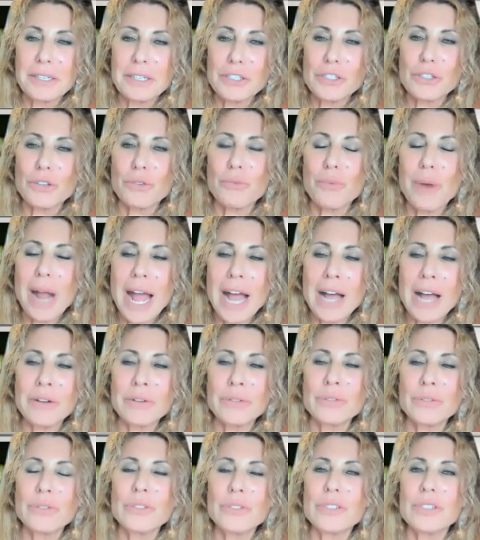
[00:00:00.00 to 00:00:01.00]

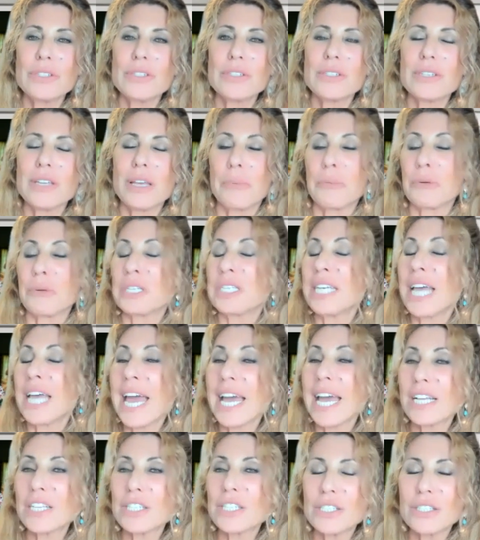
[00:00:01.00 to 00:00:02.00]
surrounds, it
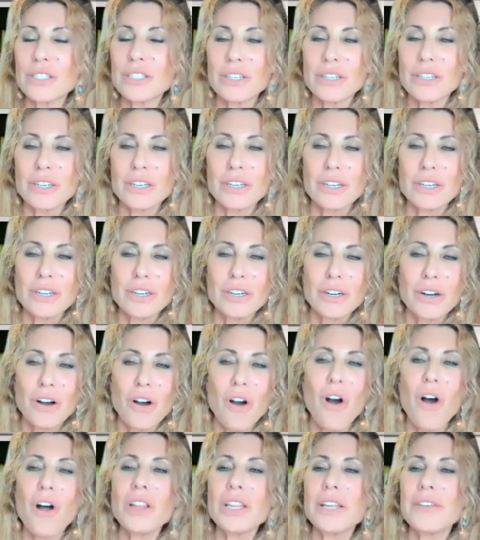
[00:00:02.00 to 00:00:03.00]
protects
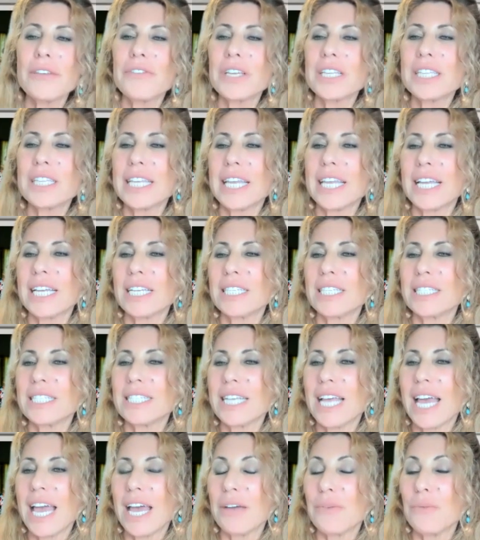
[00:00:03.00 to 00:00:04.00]
all living
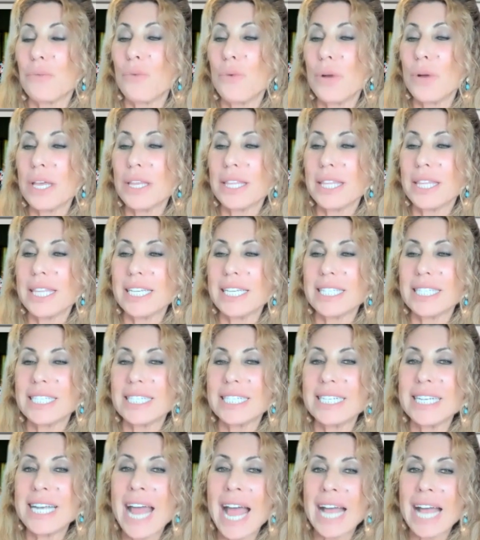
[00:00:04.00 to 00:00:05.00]
things with this
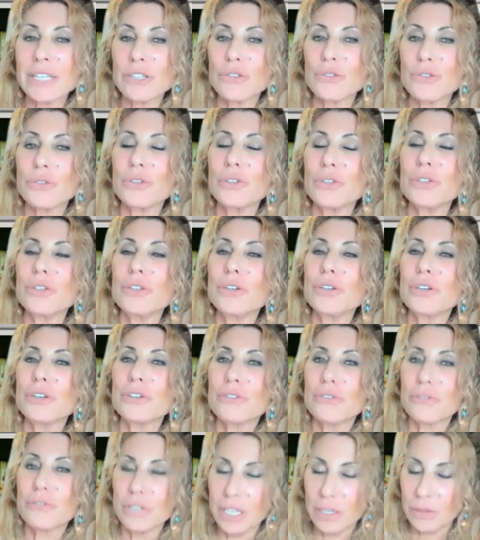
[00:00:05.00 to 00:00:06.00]
natural
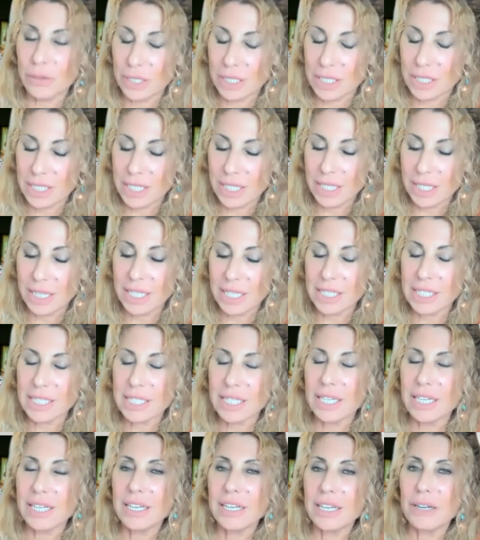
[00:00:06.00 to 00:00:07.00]
frequency,
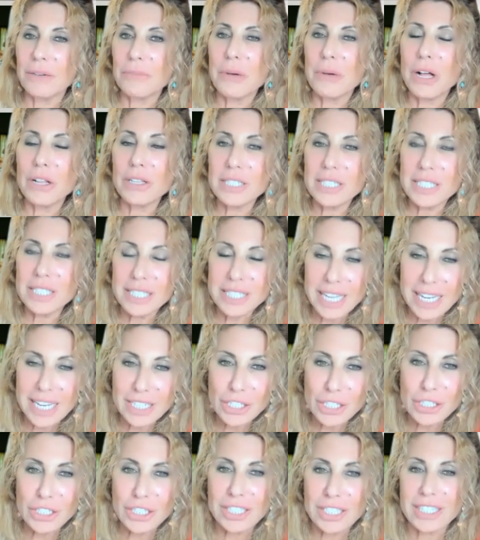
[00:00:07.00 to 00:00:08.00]
this
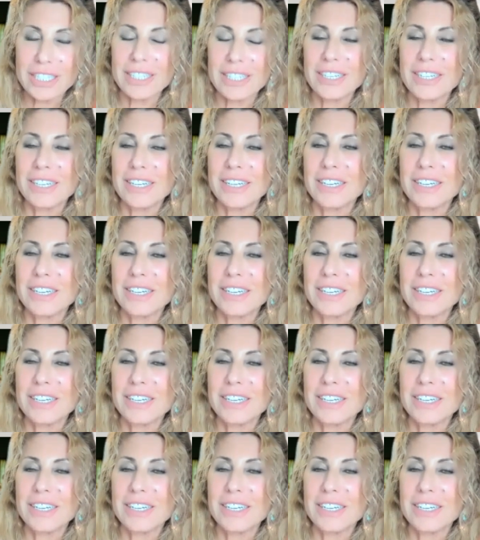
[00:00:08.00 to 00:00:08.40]
pulsation